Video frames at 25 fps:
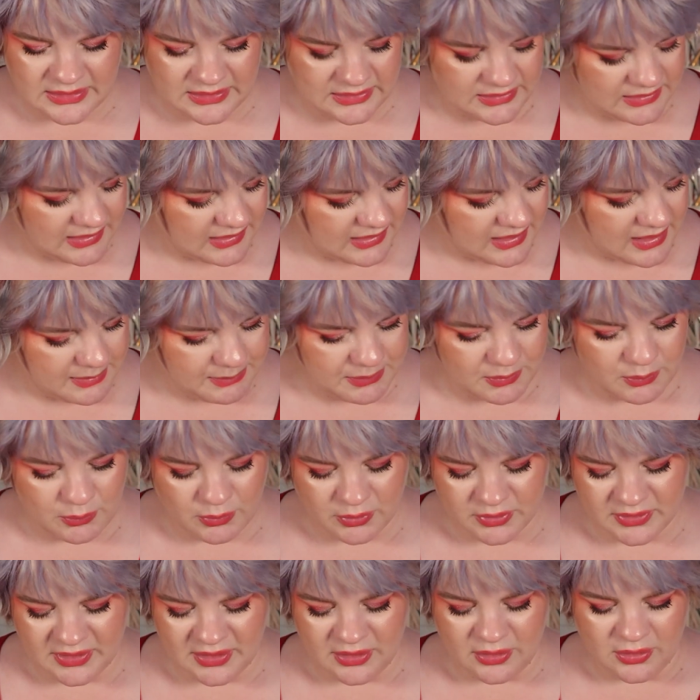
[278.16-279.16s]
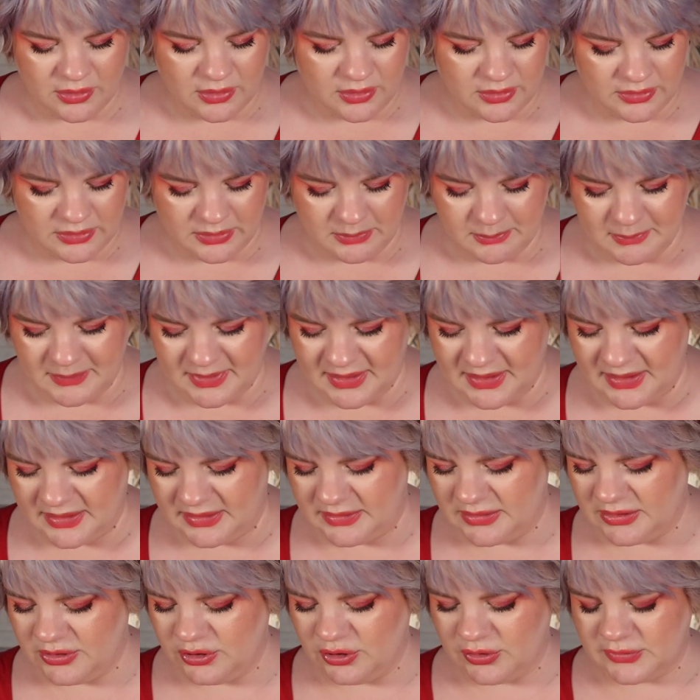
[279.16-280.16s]
I have been working on
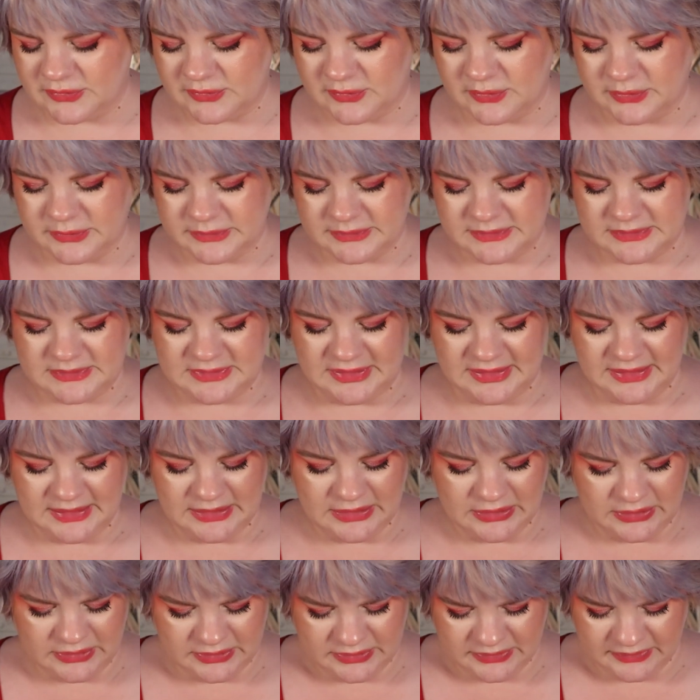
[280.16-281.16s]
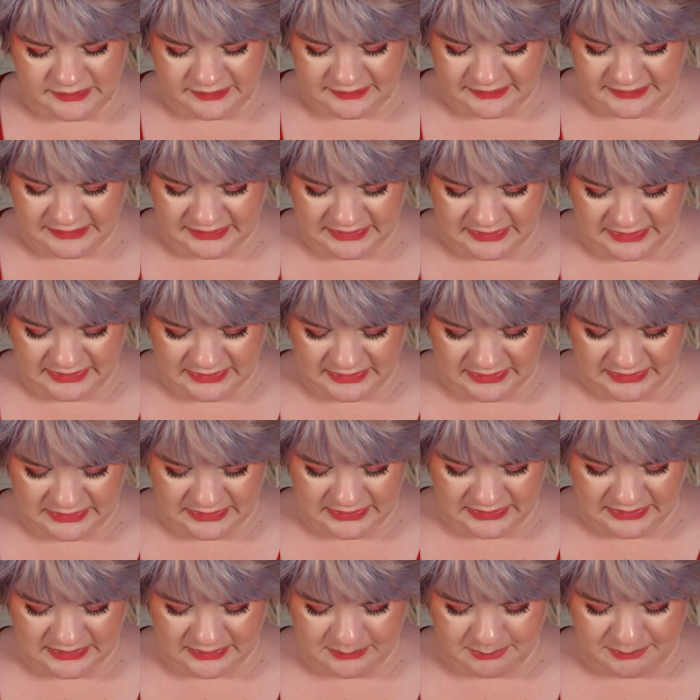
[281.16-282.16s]
my NYX concealer,
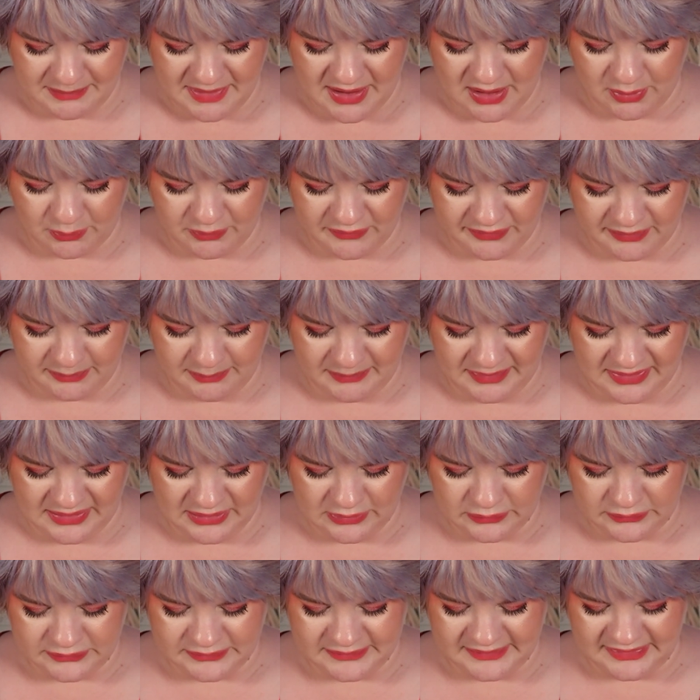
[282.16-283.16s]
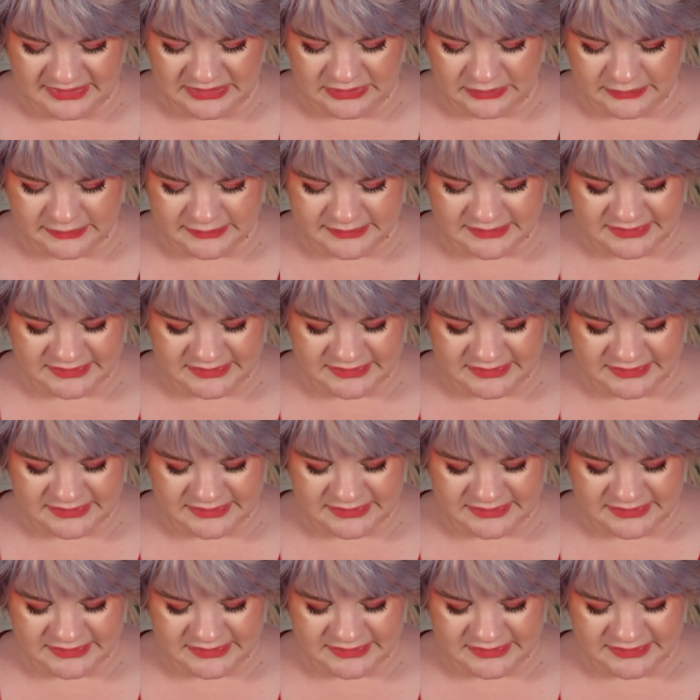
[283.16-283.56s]
the Bare With Me Concealer